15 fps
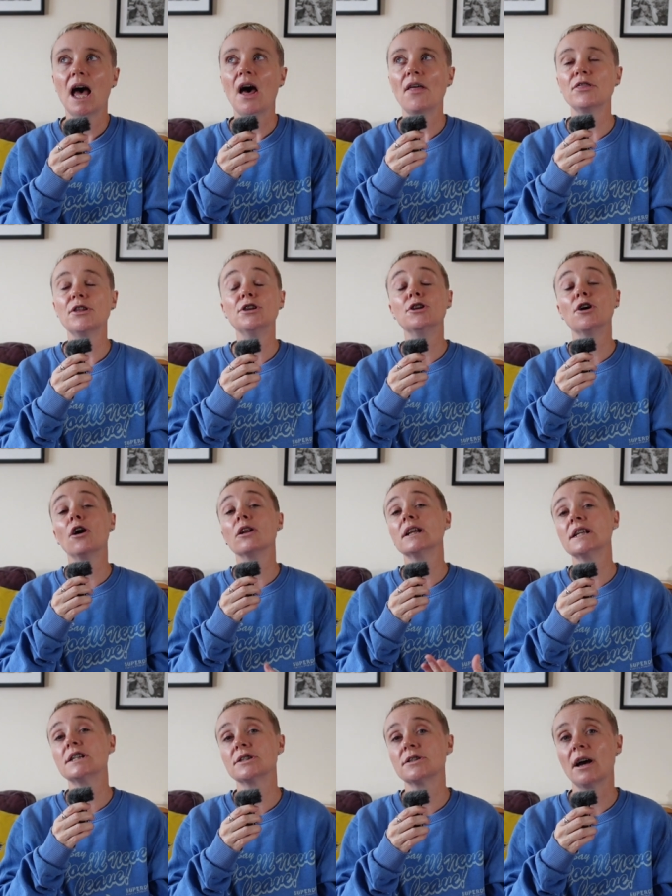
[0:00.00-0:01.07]
And the
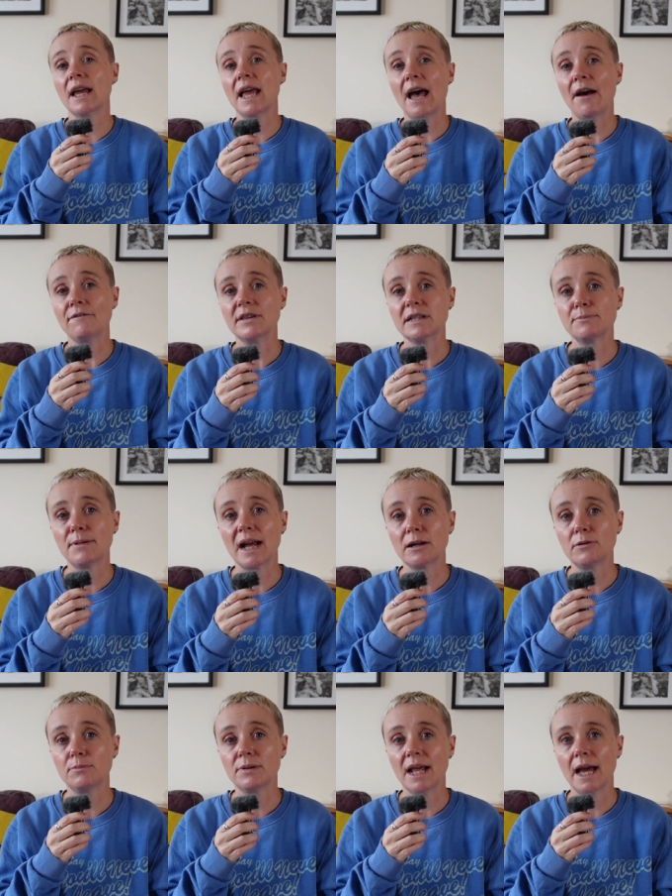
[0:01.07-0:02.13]
knowledge that I have this
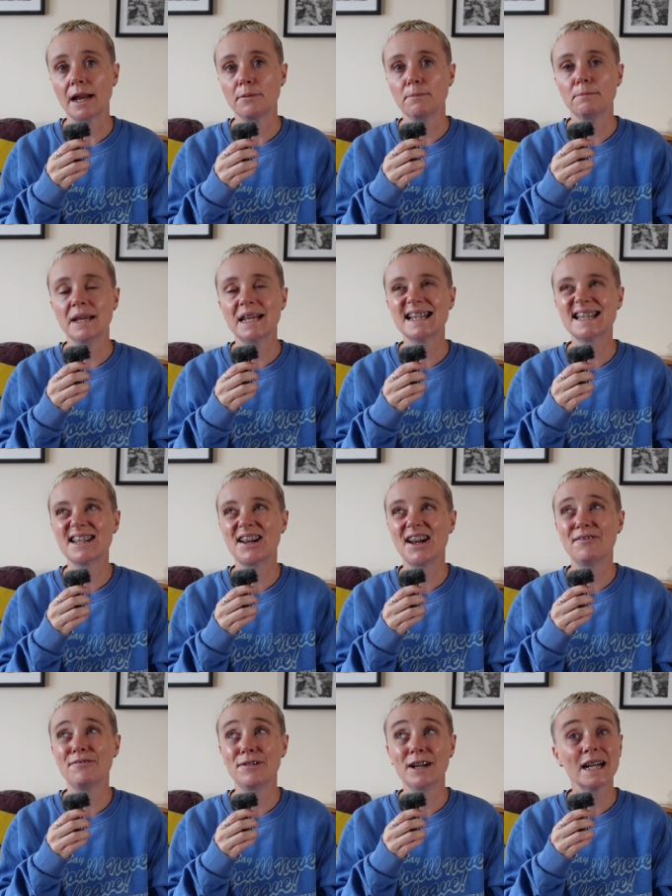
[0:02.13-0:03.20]
backup plan means that
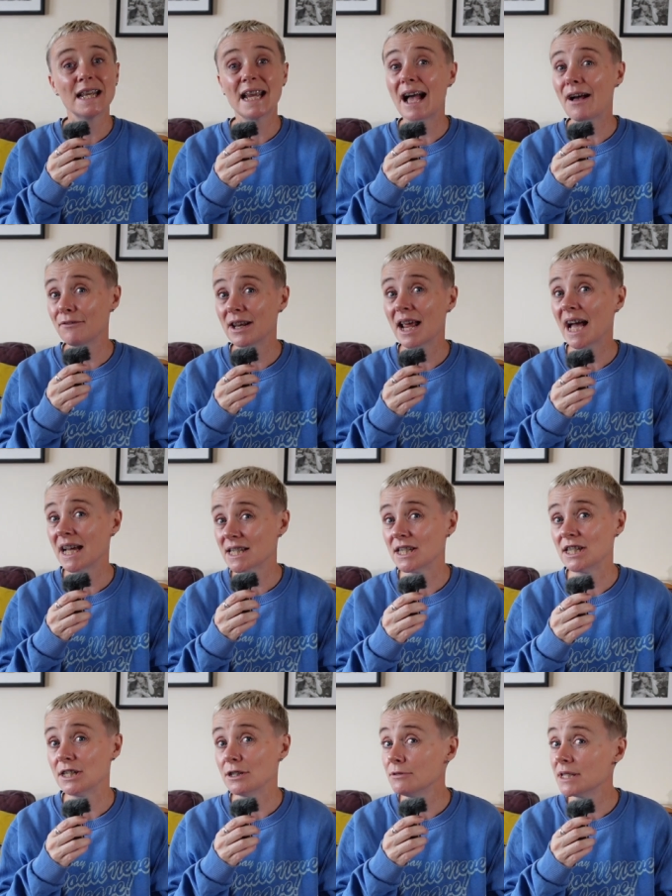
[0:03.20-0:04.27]
I really haven't had to
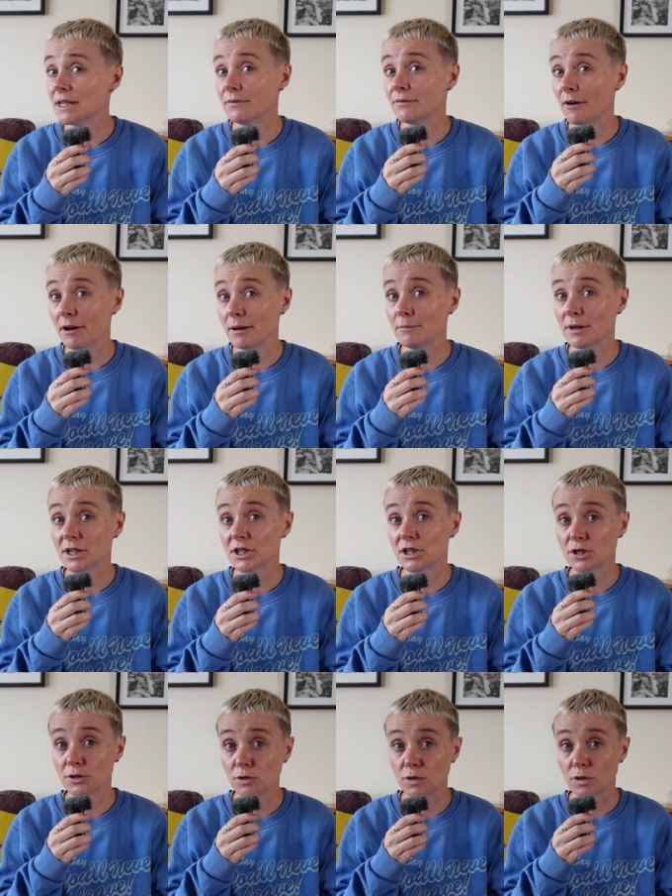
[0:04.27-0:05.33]
use it very much
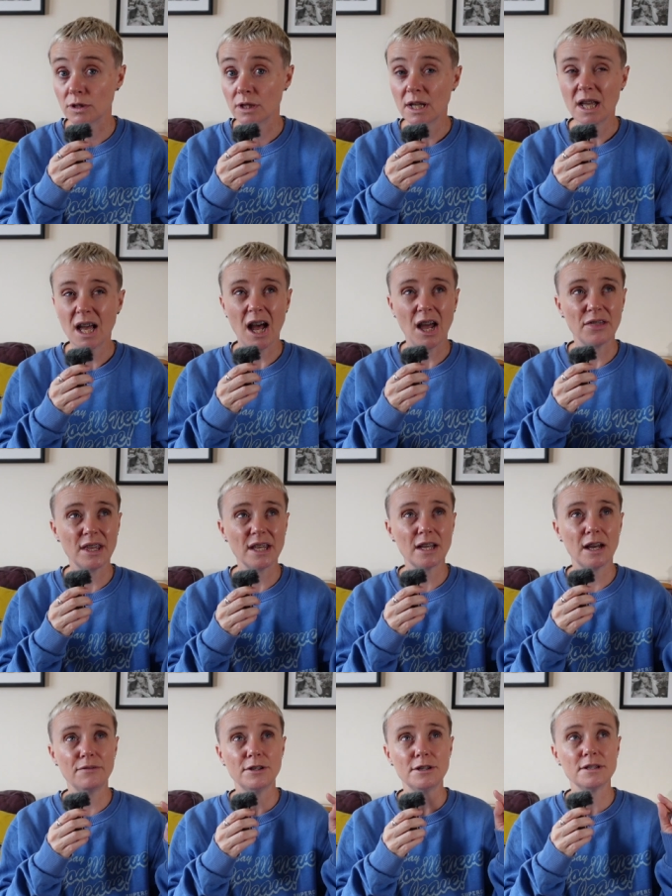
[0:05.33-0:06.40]
at all. I think
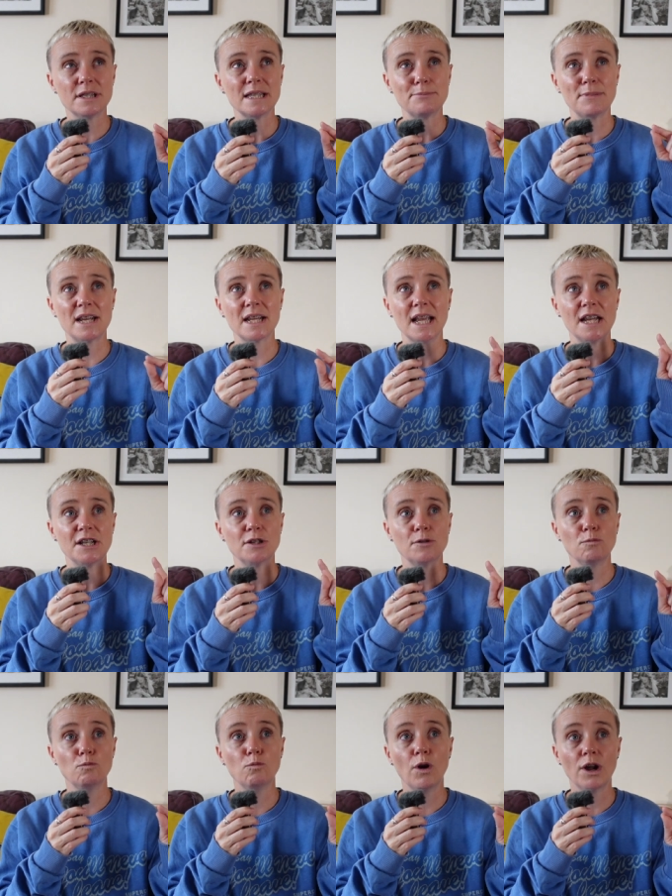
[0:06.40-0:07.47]
I've used this medication
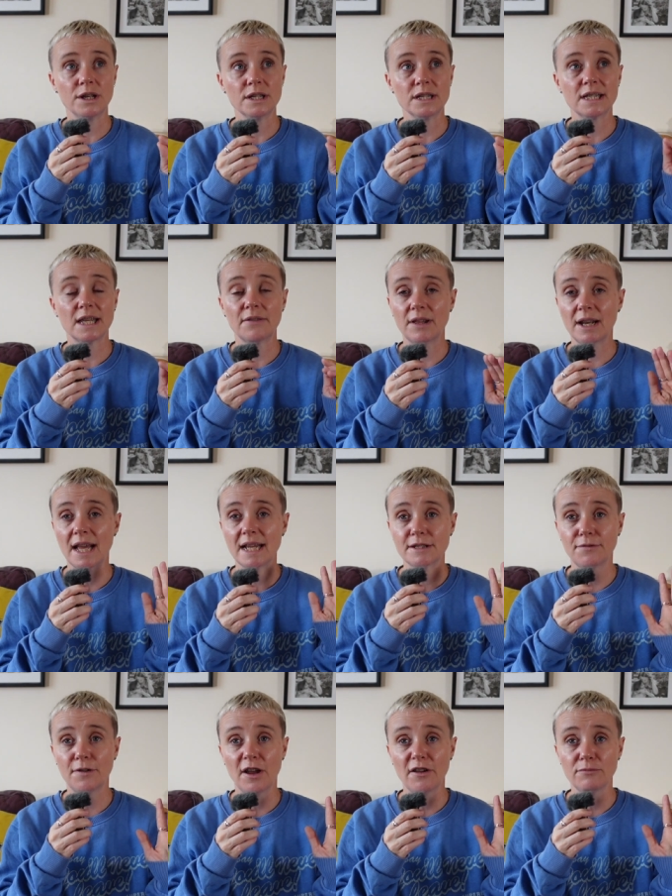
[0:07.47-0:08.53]
once in the last
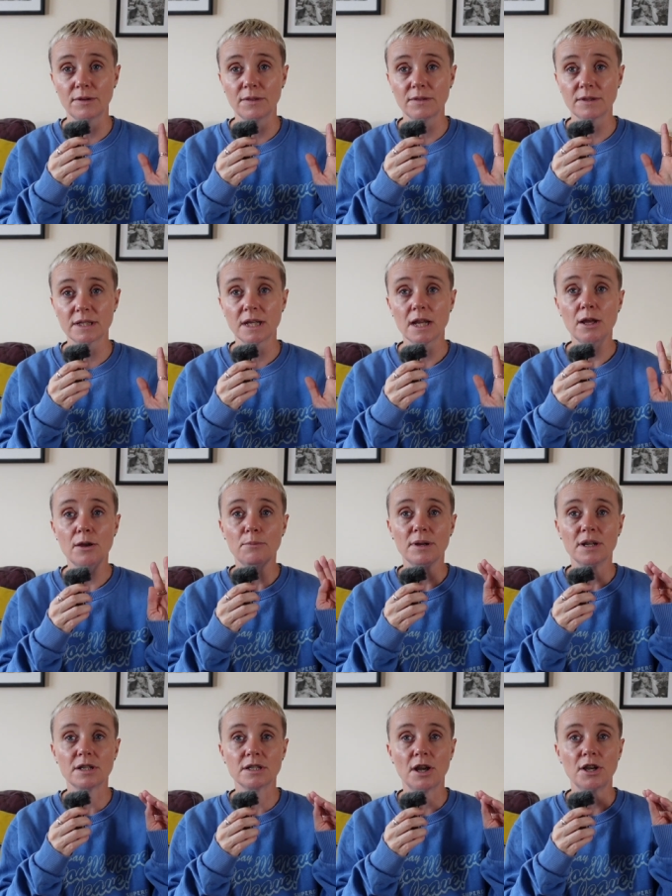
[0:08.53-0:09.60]
5 months
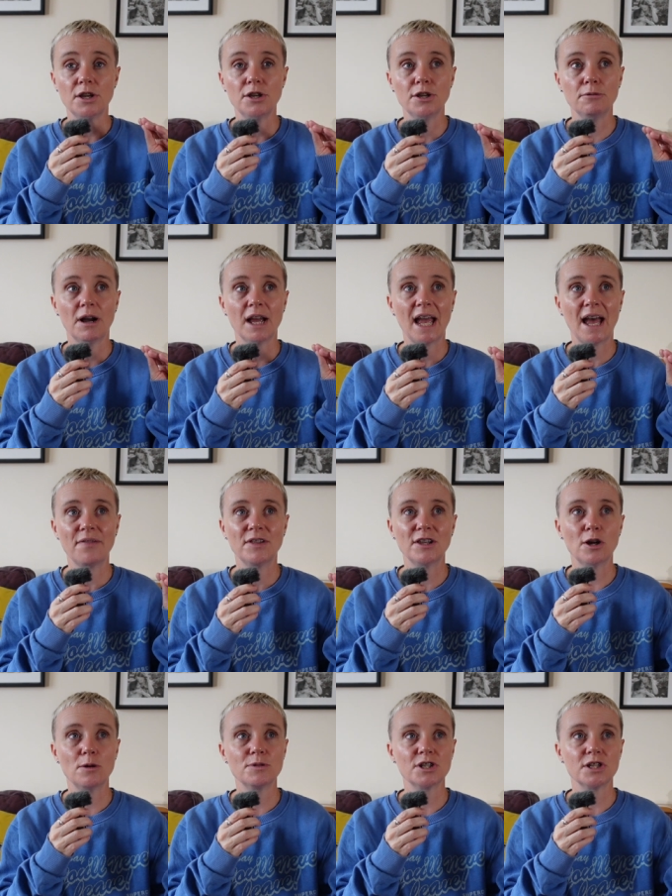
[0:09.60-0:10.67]
because I knew I had the
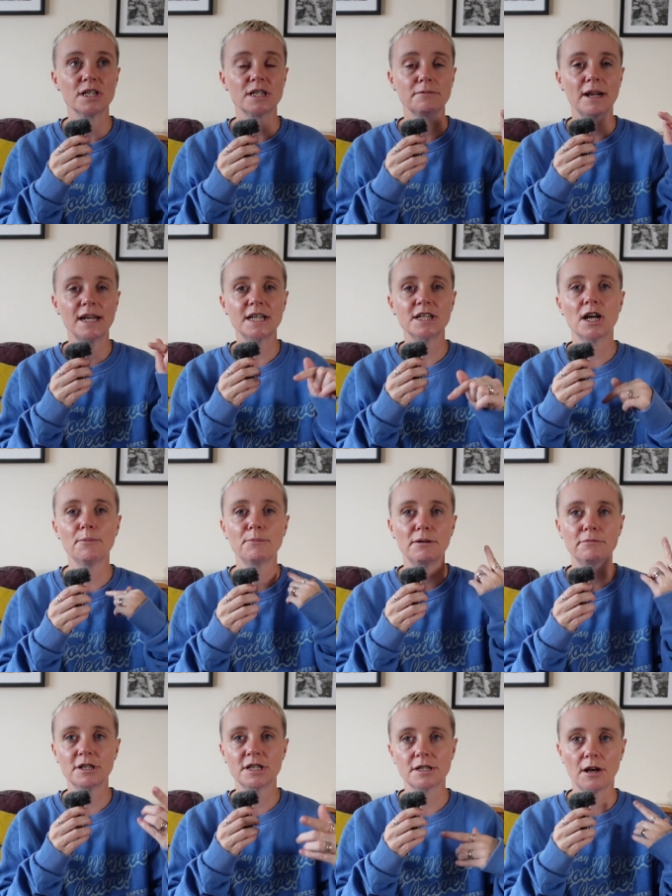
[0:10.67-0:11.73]
option. So anytime I
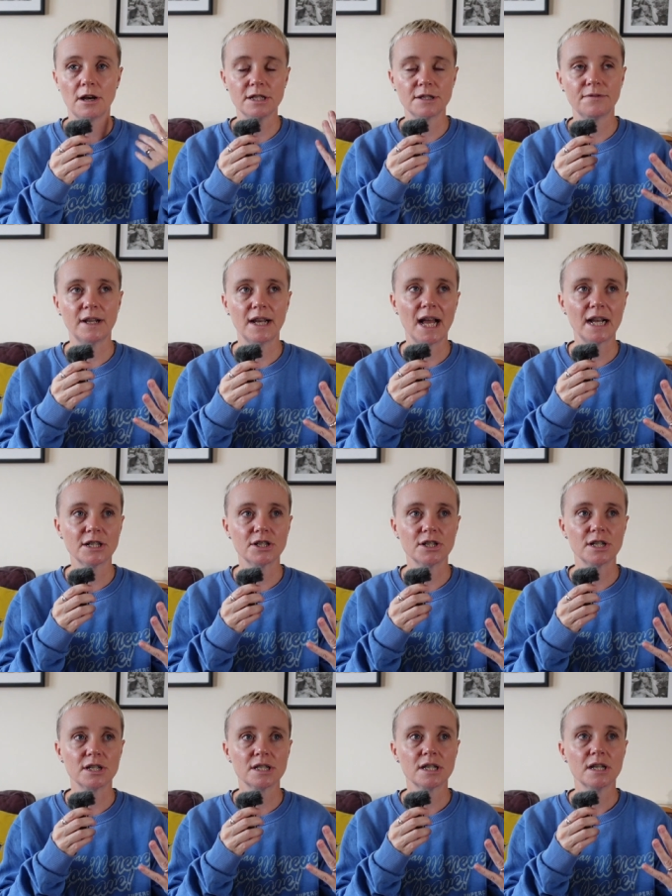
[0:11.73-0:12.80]
would start to feel
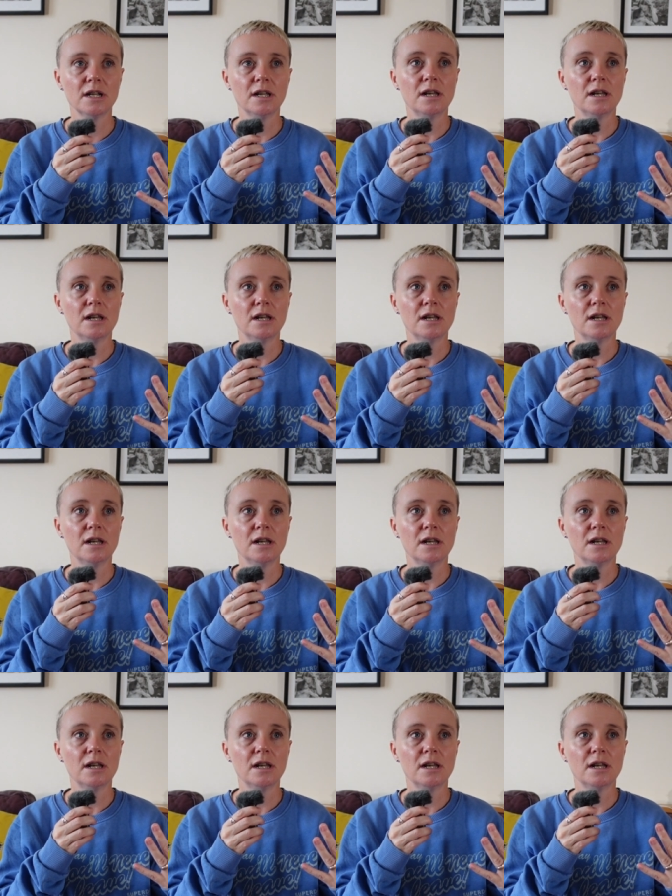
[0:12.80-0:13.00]
anxious